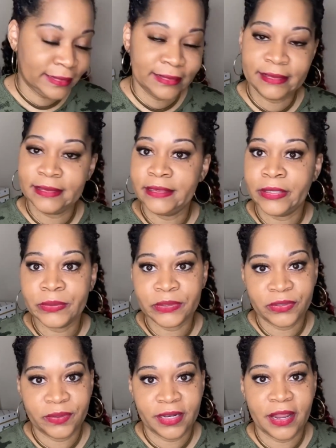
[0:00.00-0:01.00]
Don't do
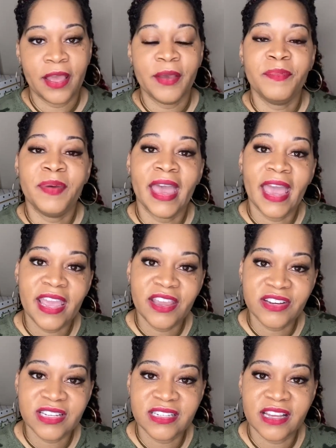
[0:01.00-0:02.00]
it. Pay your
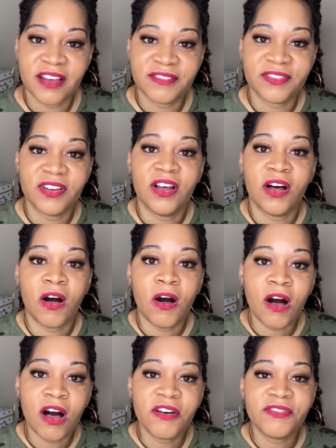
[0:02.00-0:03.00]
stuff
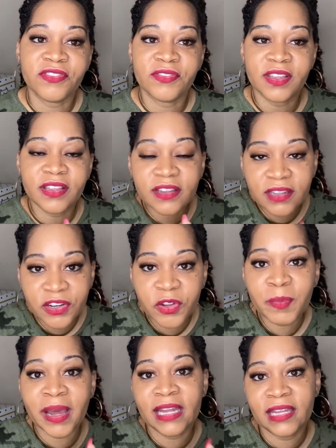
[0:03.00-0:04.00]
off little by
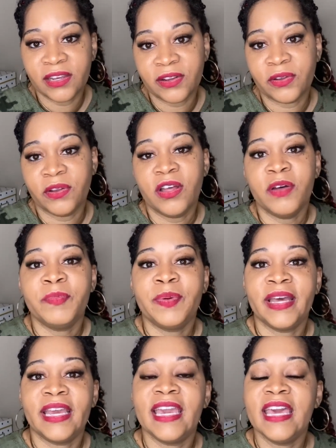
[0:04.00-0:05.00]
little, but
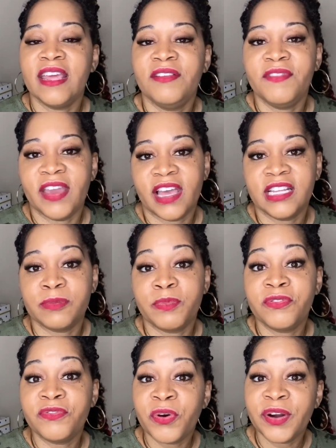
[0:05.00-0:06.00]
in advance
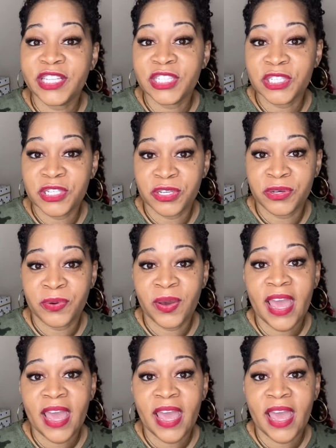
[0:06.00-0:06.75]
before it's due.